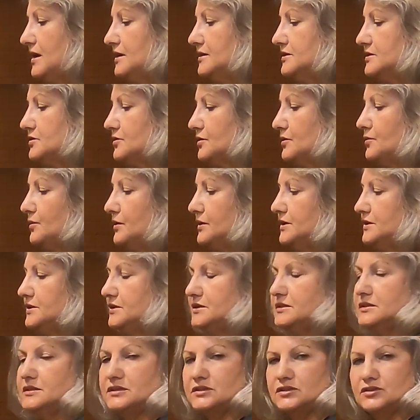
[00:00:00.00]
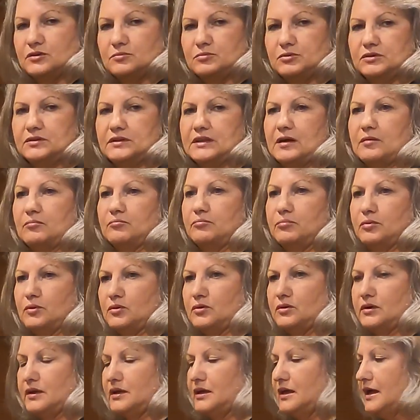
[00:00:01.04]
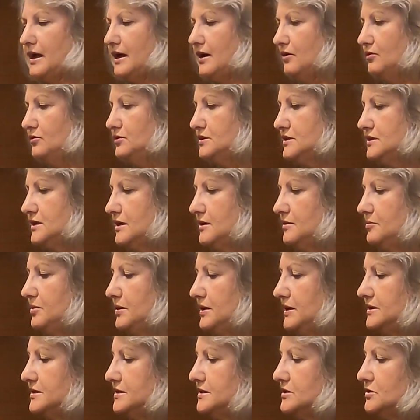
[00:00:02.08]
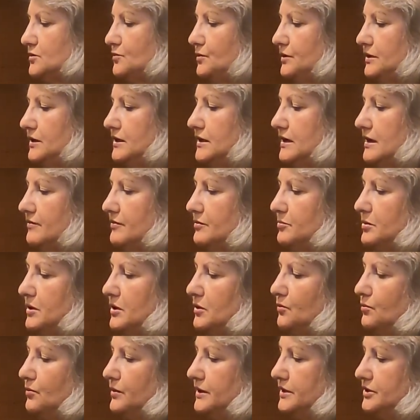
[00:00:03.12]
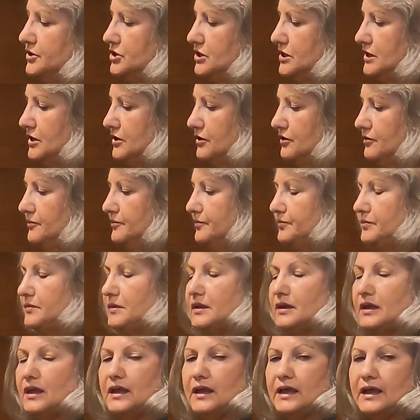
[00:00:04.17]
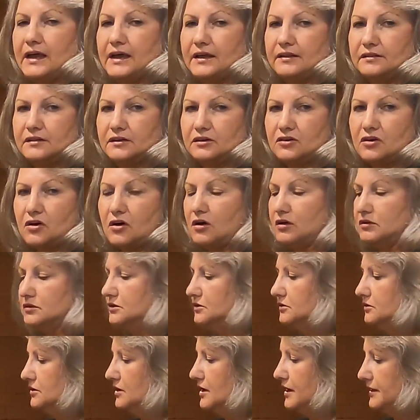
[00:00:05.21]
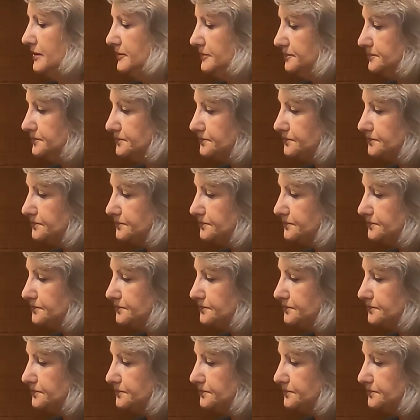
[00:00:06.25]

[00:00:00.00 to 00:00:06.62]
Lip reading: So I wanted to distribute that bulk out a bit so we didn't have a big ridge here at the collar line.